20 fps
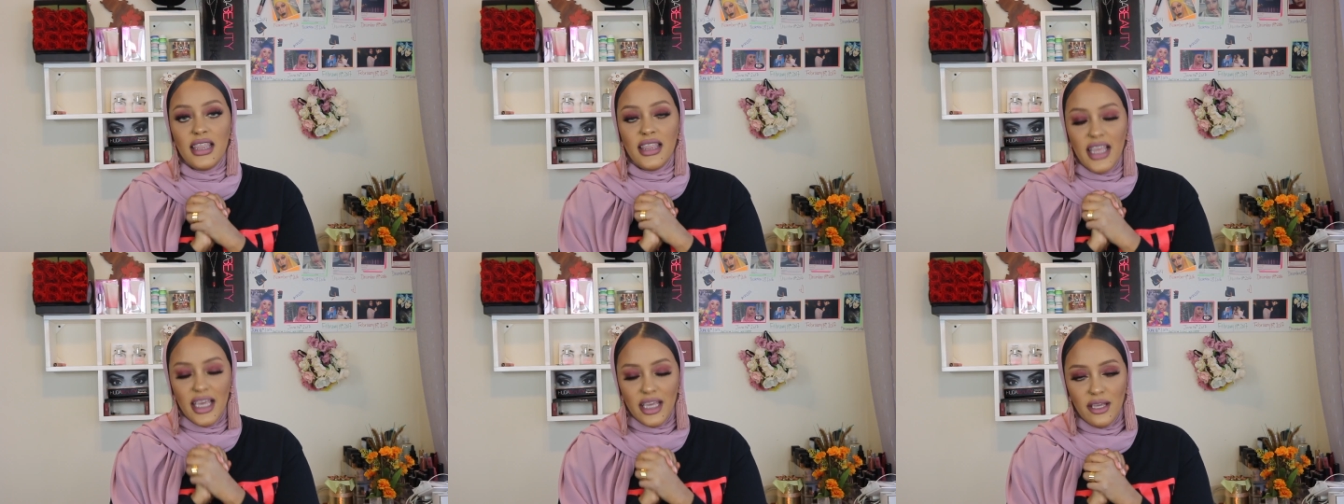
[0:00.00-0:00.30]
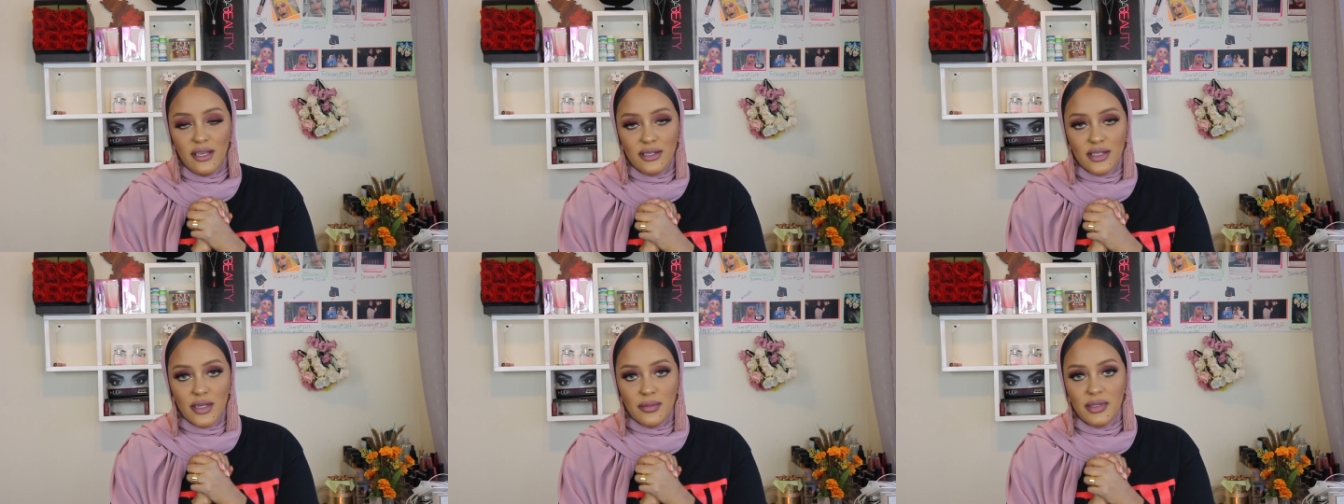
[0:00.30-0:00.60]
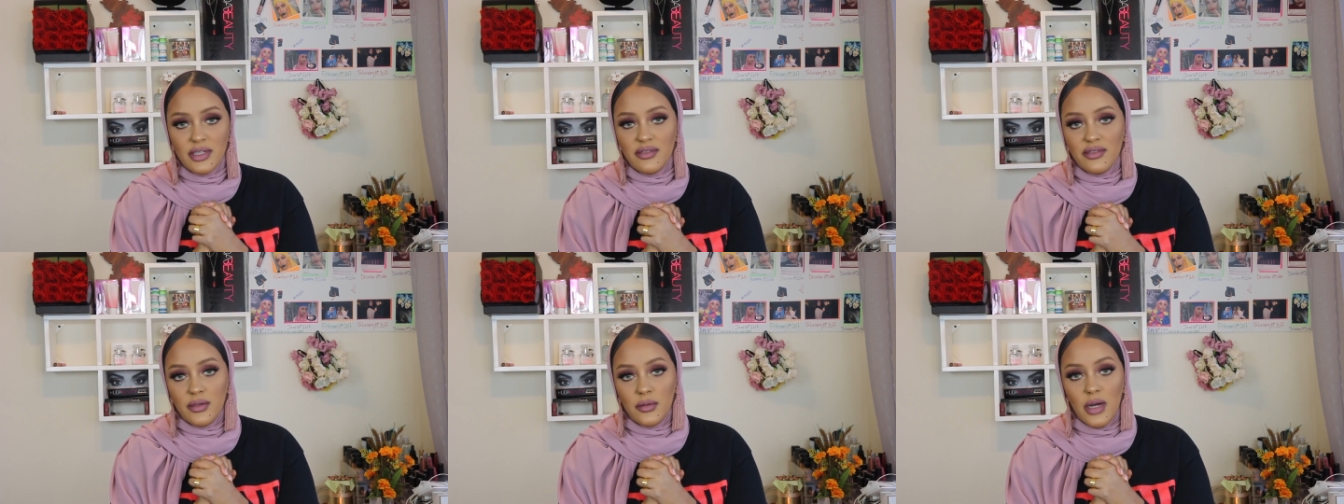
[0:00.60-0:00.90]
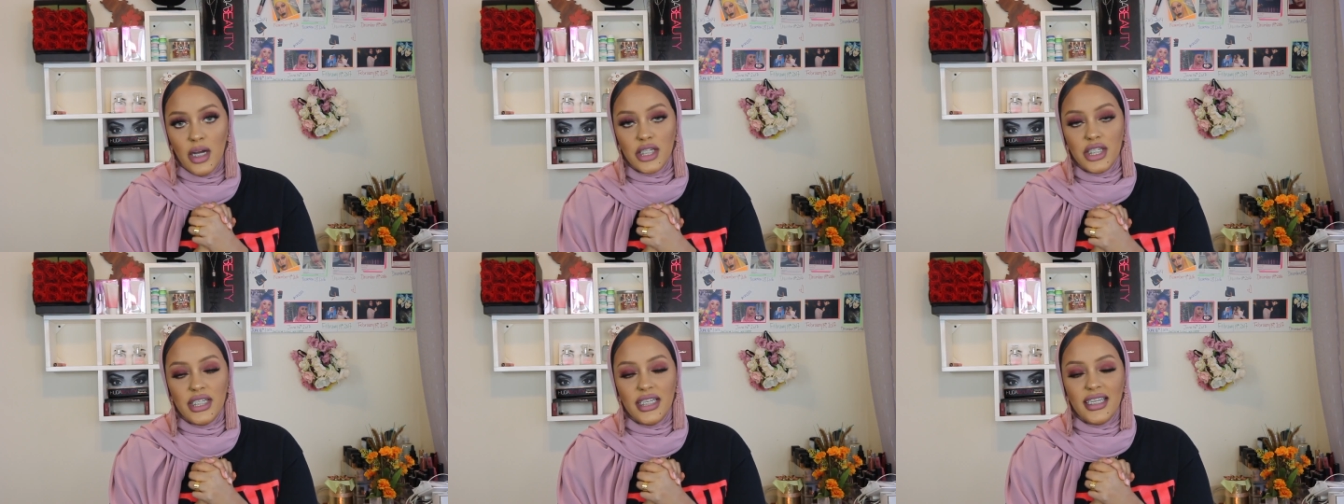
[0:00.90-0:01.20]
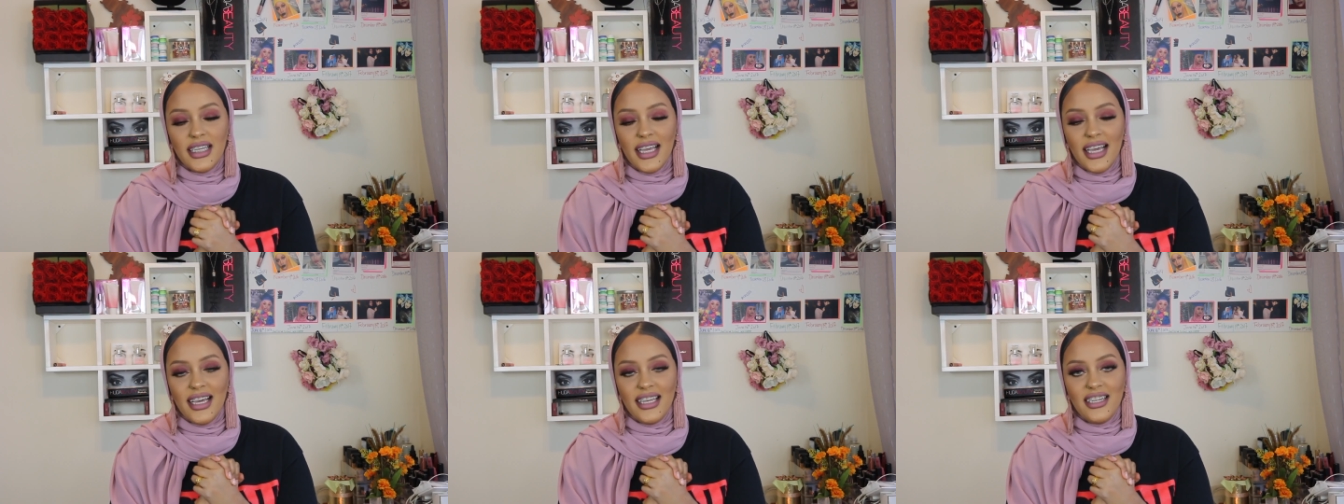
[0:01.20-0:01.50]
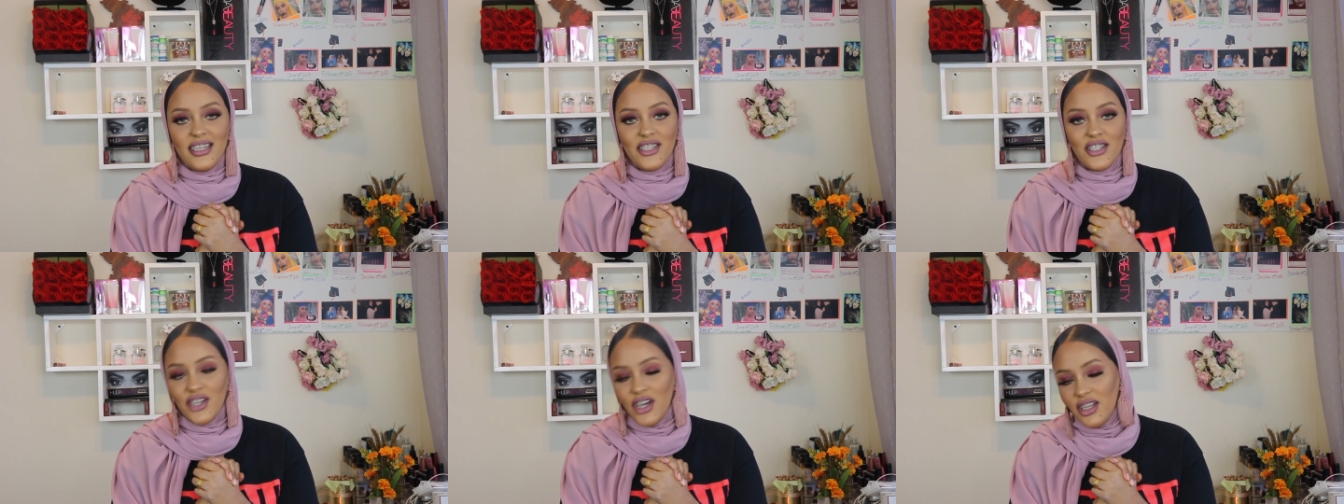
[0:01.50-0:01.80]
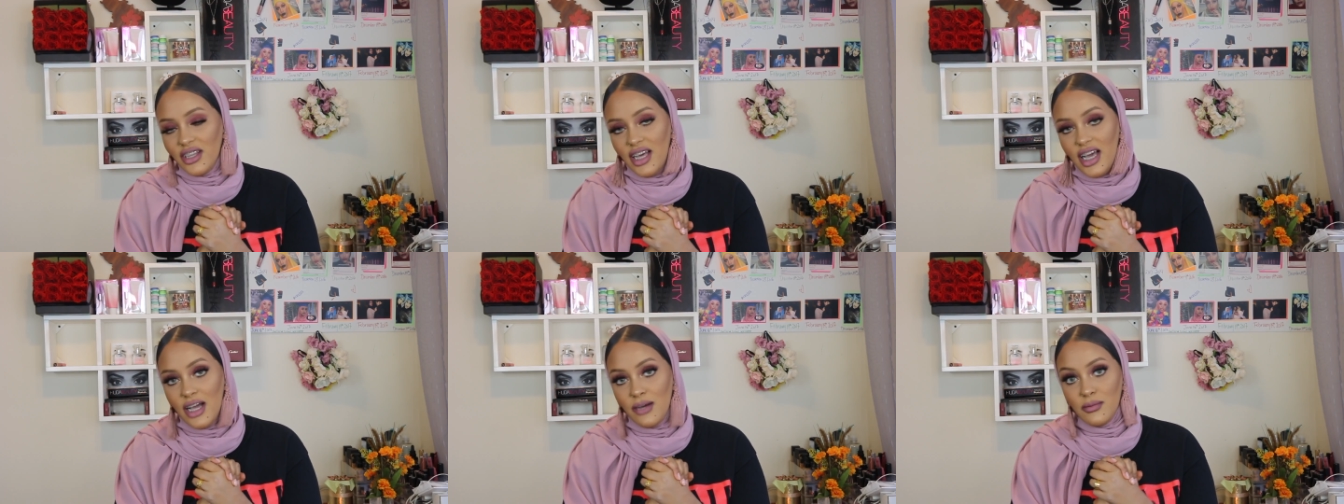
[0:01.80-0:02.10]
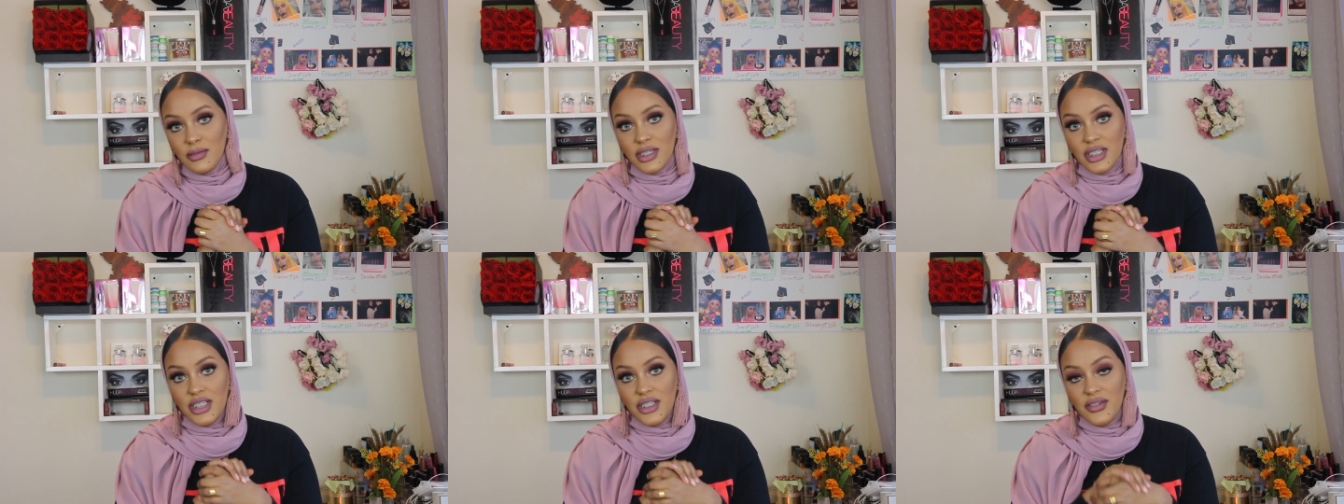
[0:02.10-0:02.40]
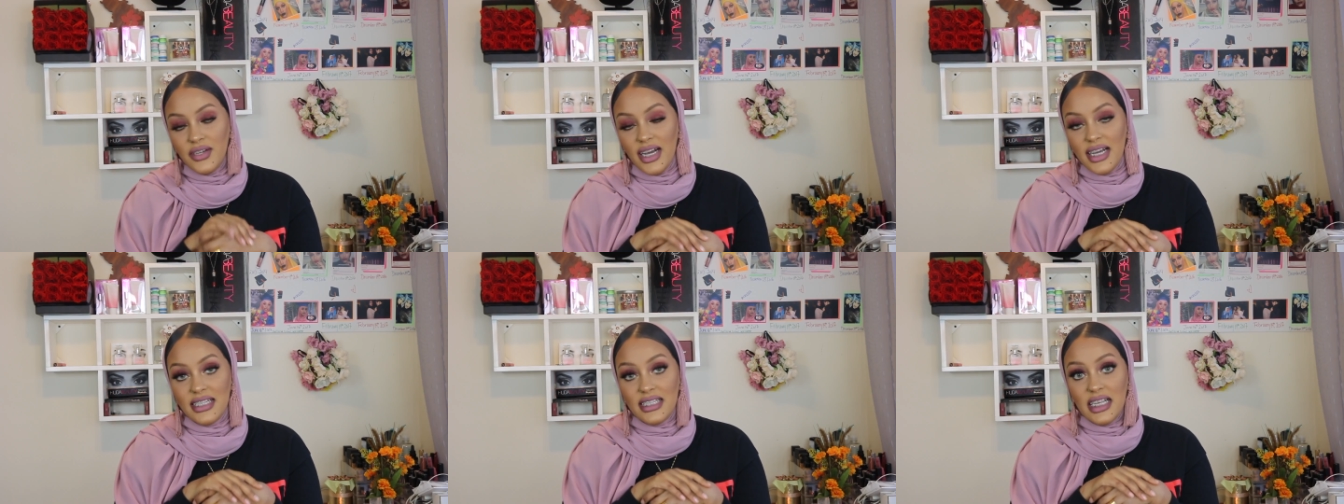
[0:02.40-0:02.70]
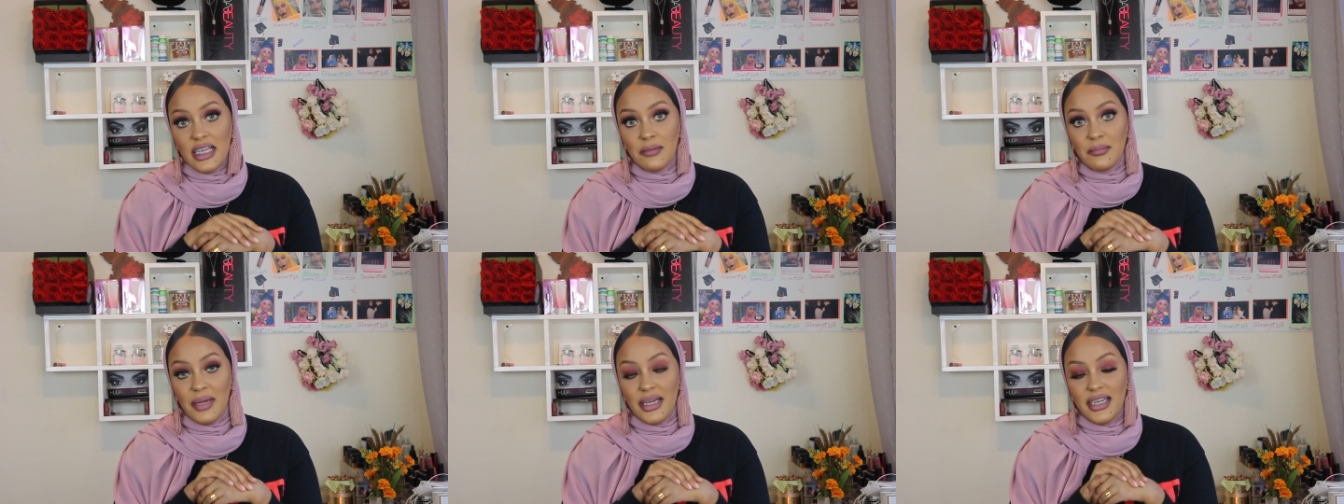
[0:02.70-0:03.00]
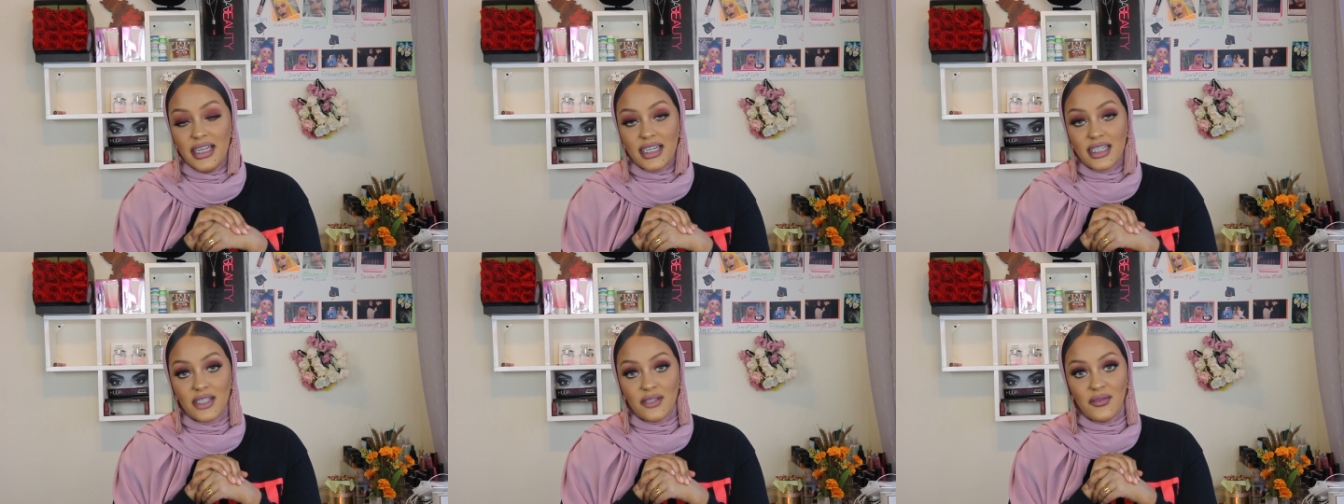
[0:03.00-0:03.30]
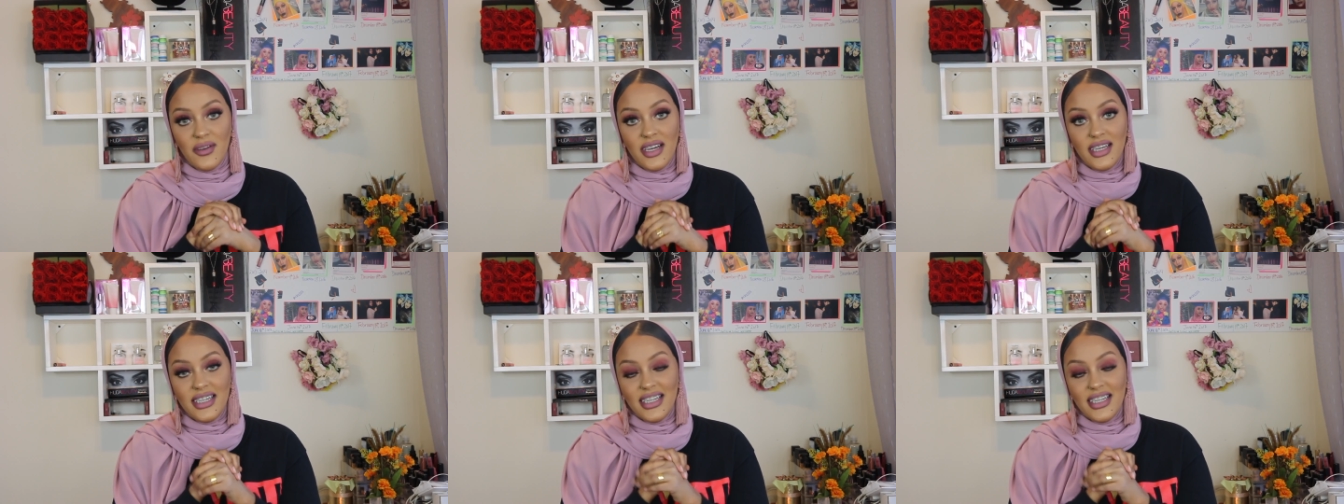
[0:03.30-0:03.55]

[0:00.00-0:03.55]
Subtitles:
Thank you so much for watching, and inshallah I will see you guys in my next one.